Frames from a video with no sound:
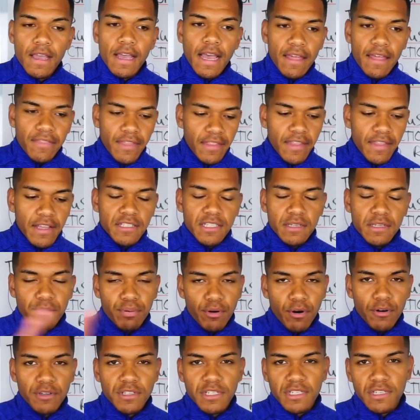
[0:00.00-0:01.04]
And then there's a
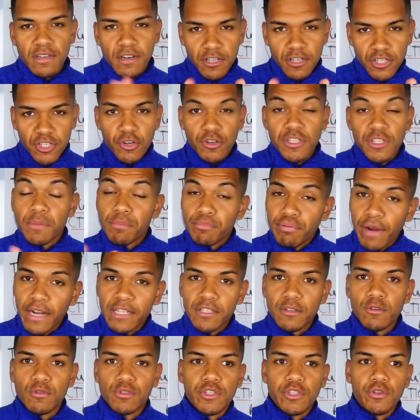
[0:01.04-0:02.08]
process. I'm going to show you some
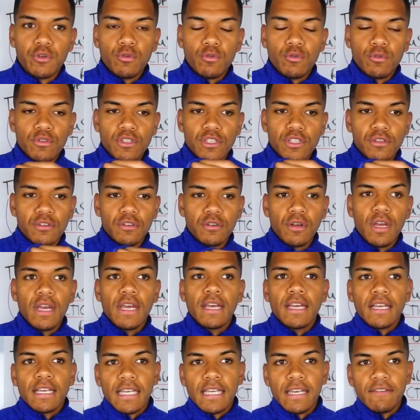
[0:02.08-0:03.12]
practical tools to
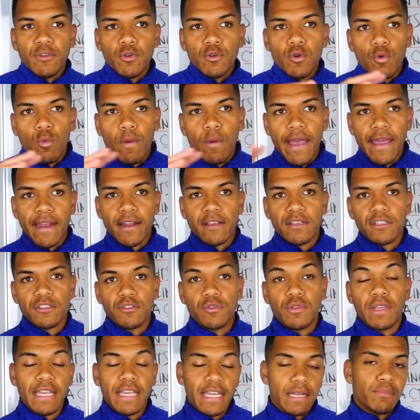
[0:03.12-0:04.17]
give you awareness to
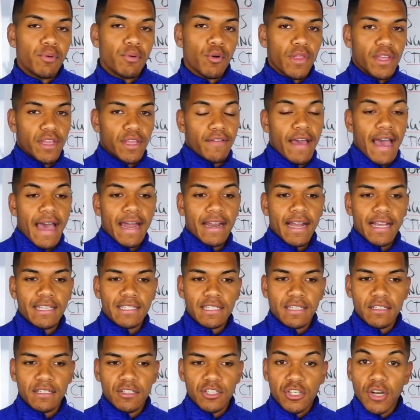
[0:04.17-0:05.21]
the input that you've had as
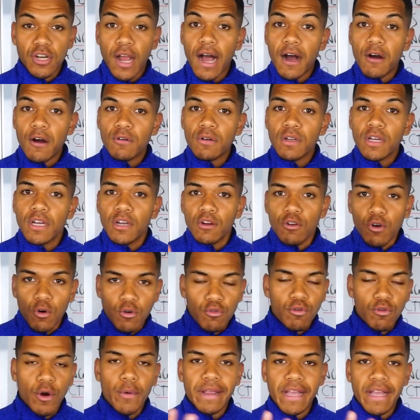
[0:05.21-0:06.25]
a child or
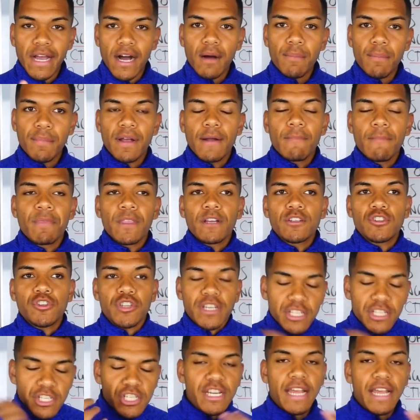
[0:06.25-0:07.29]
growing up, so you
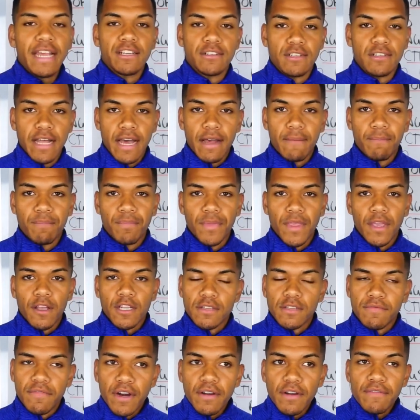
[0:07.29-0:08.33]
can change that. Because
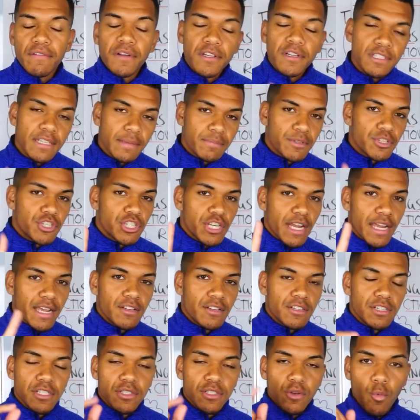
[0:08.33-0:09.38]
the very first step to
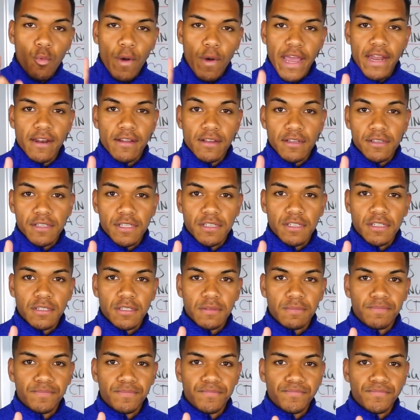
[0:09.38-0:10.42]
change is awareness.